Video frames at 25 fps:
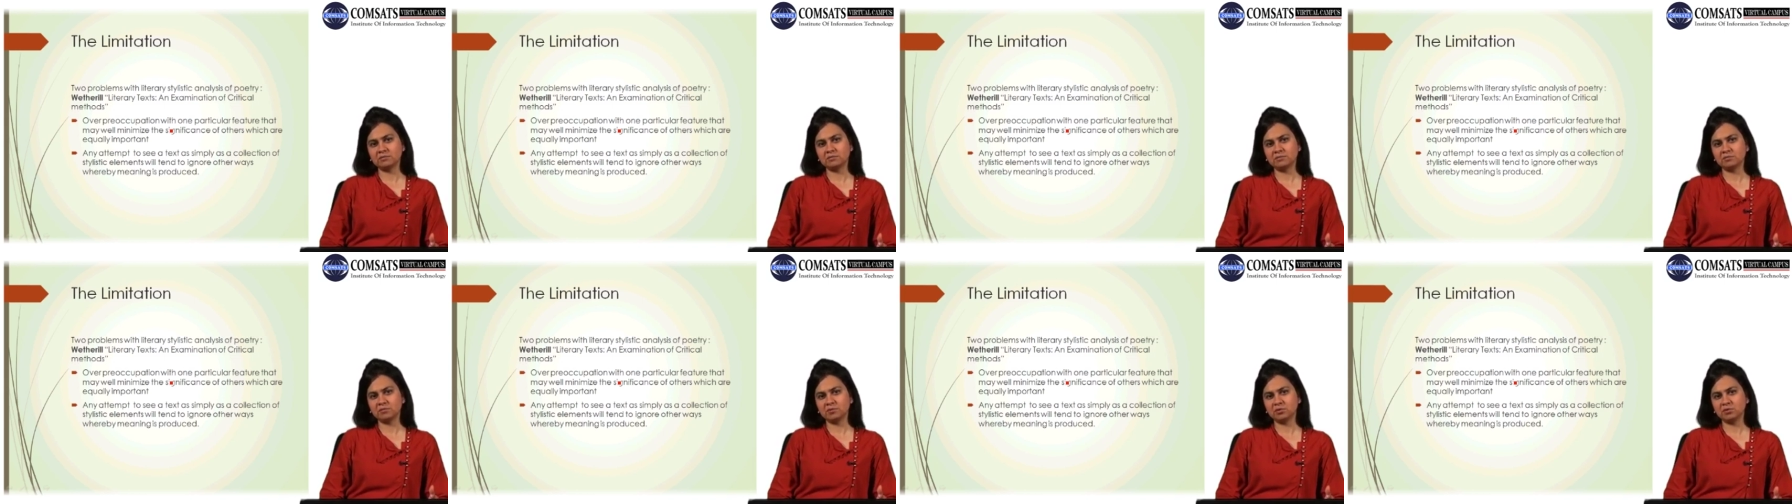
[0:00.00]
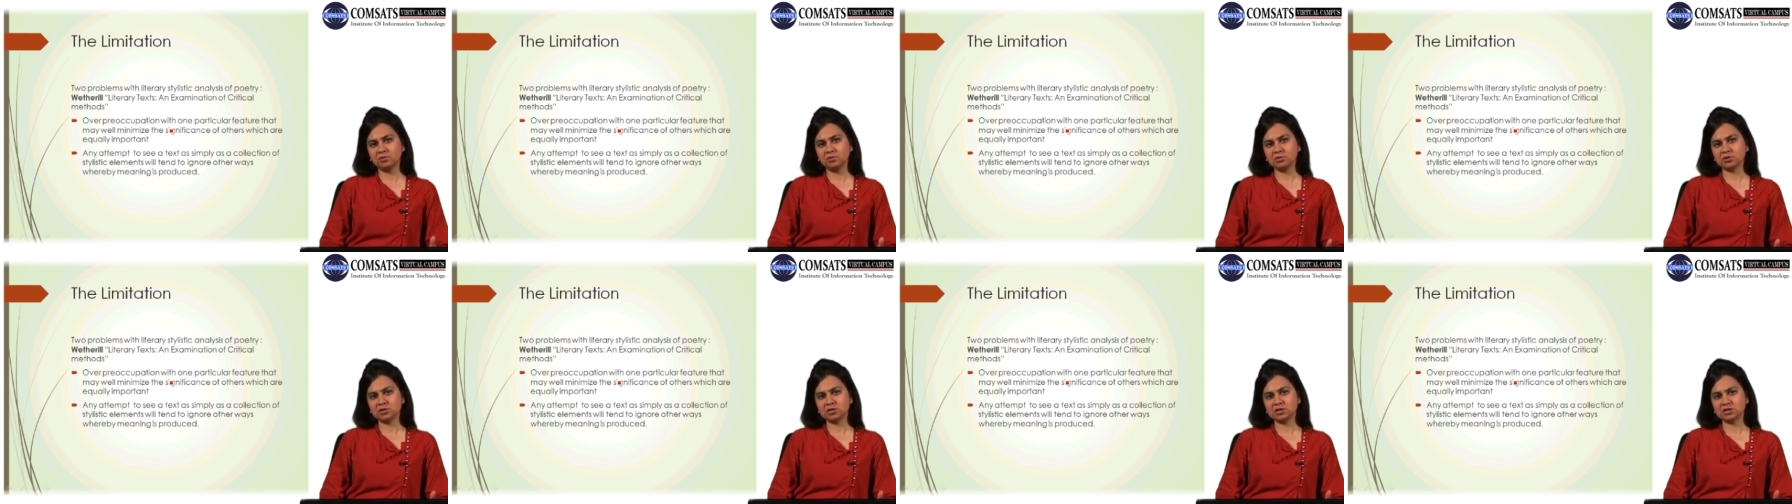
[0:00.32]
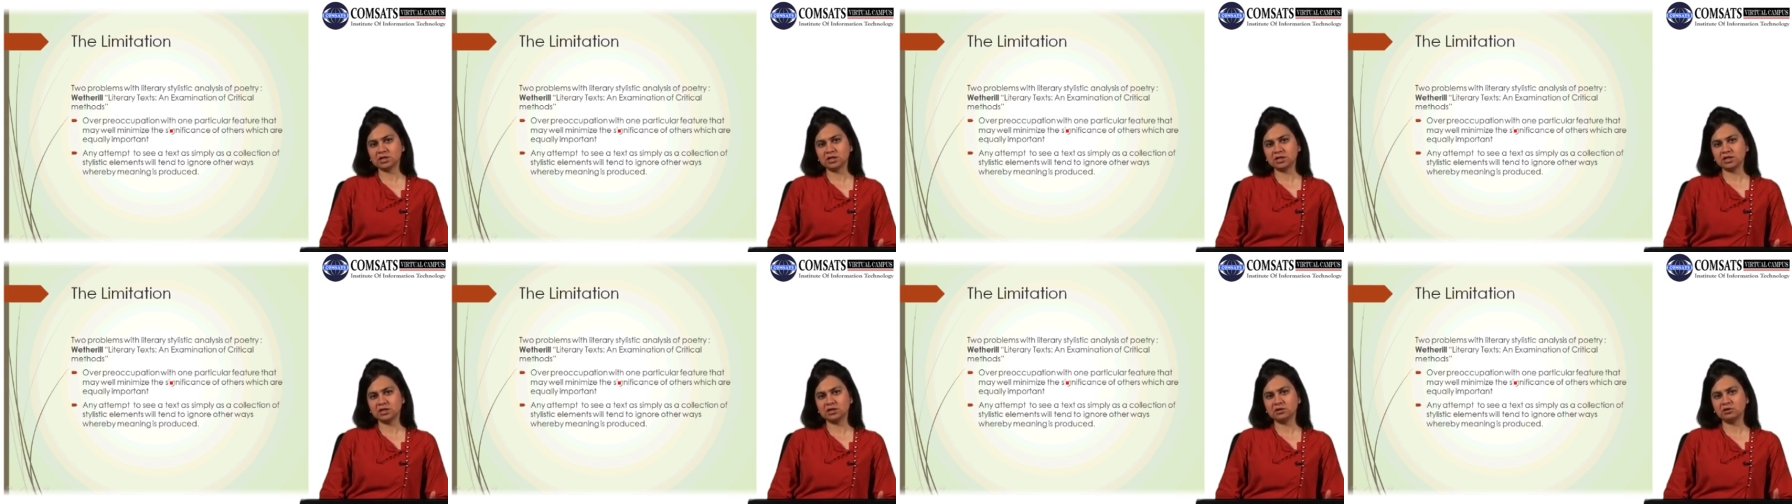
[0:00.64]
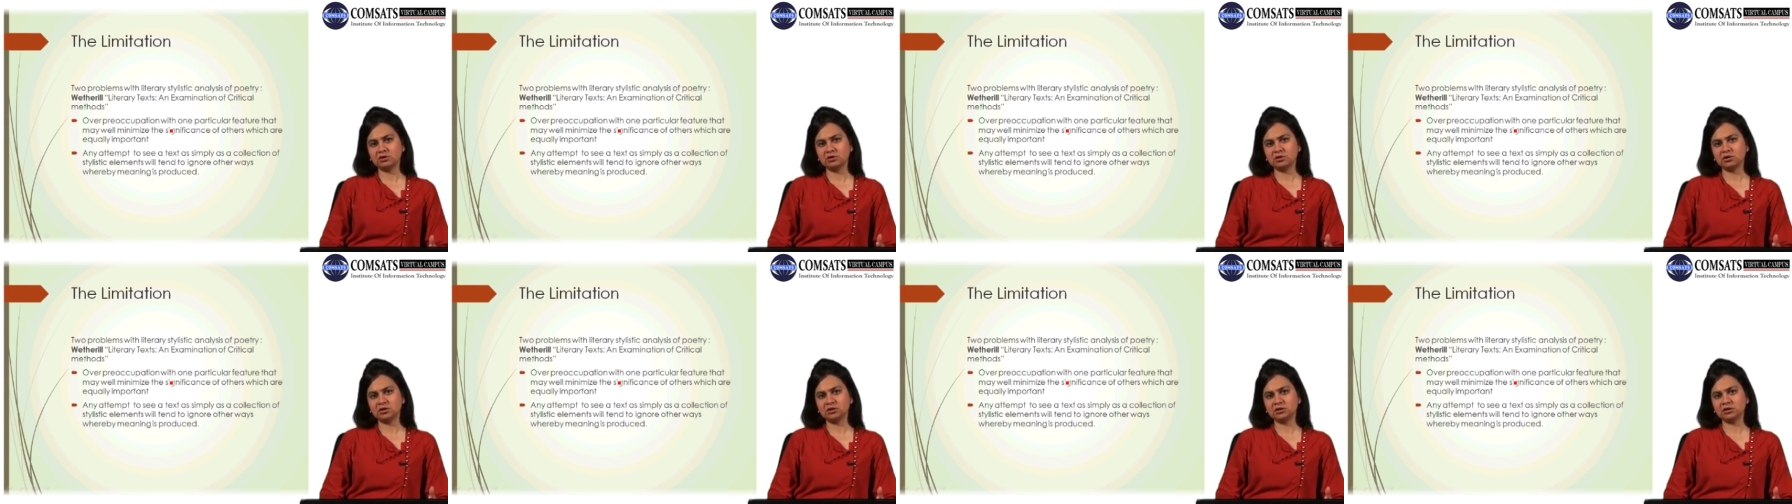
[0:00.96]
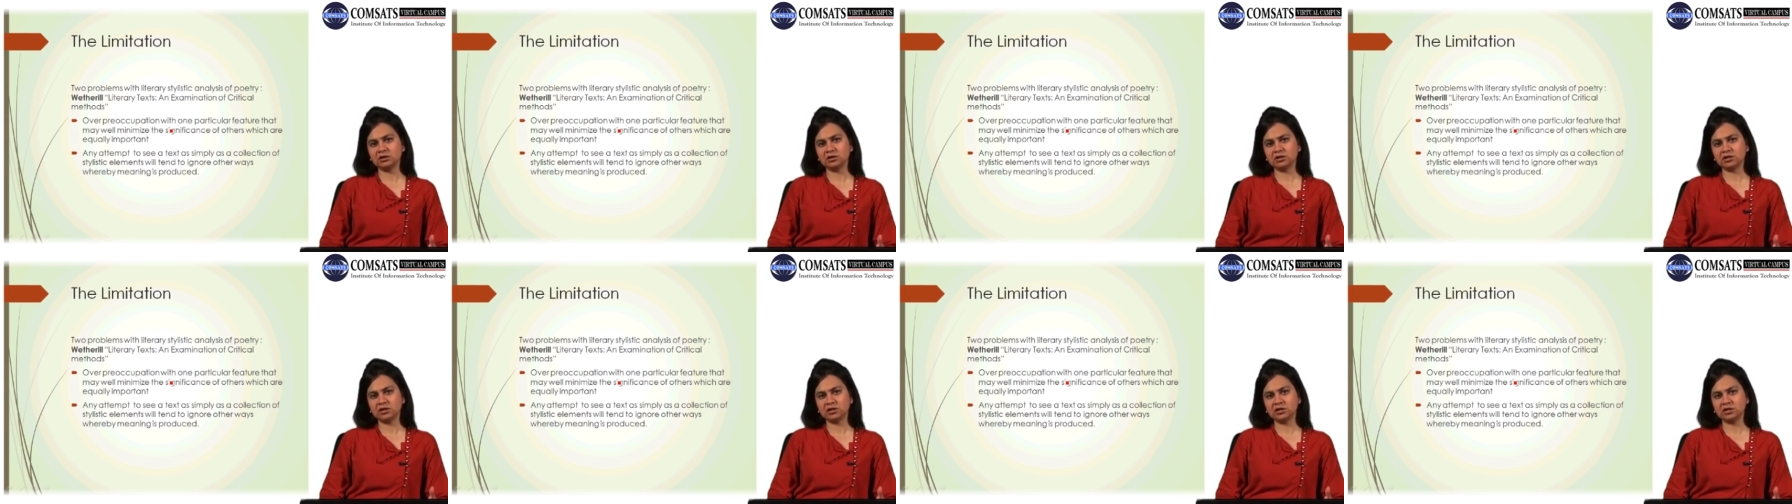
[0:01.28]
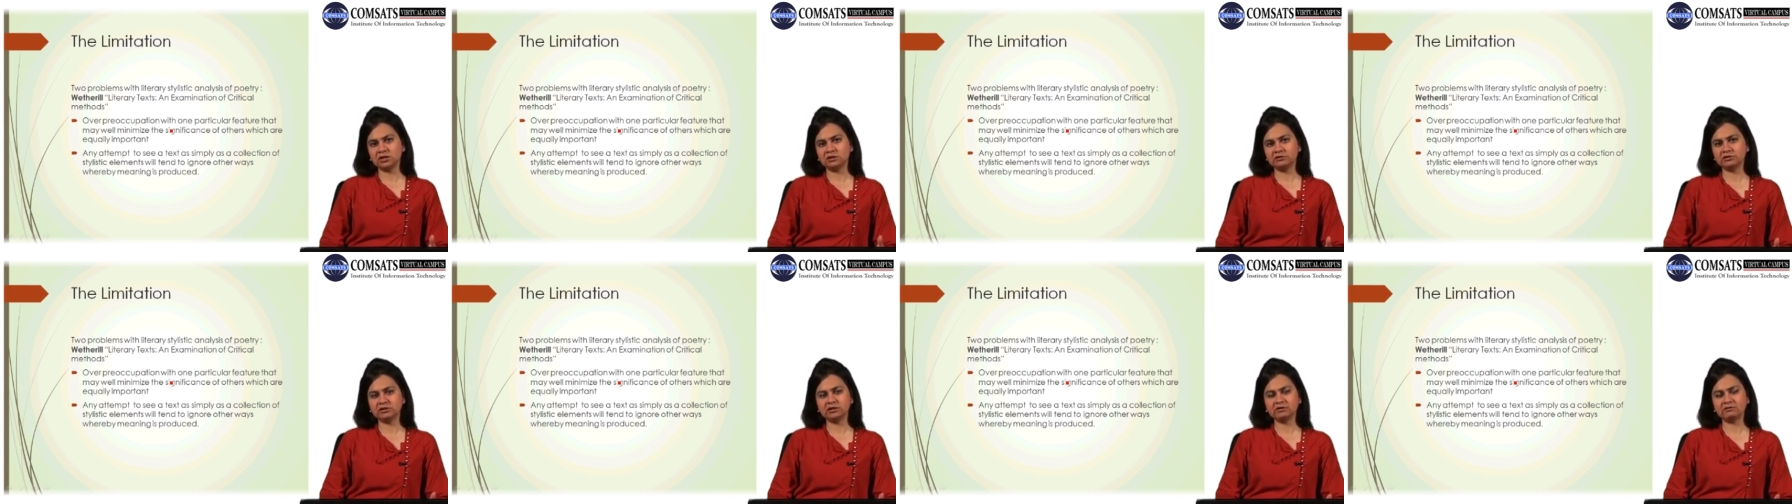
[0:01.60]
mostly on the
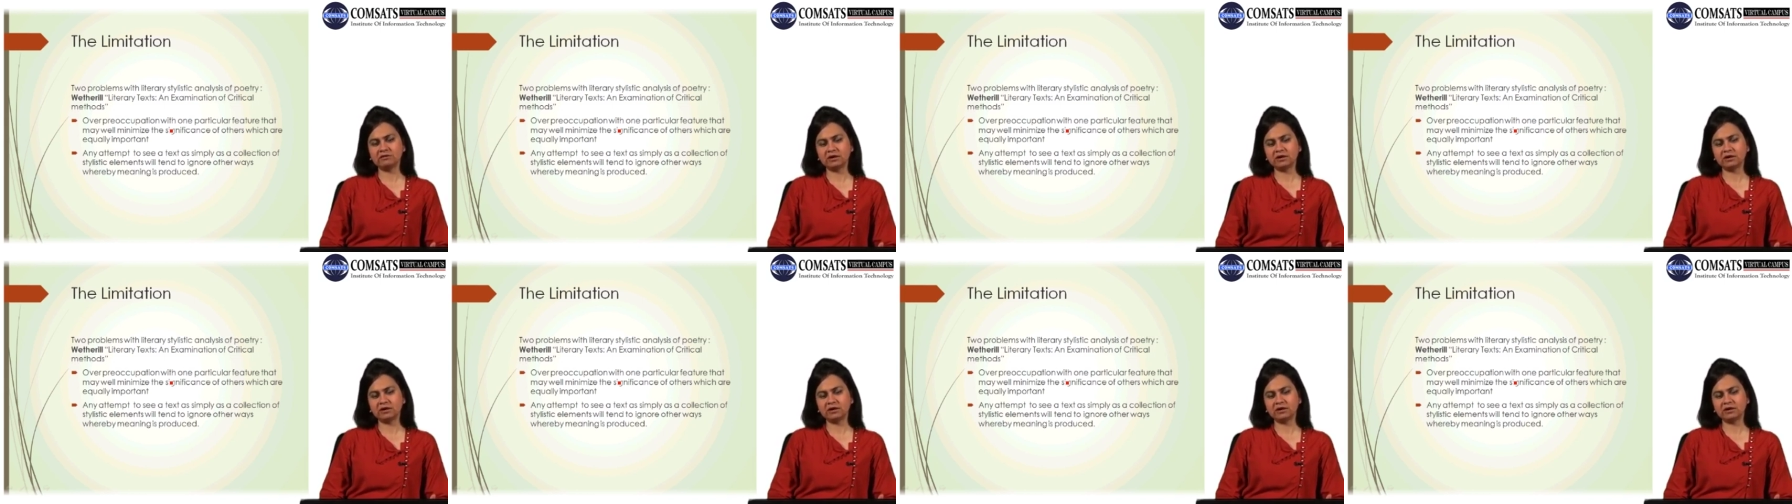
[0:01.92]
literary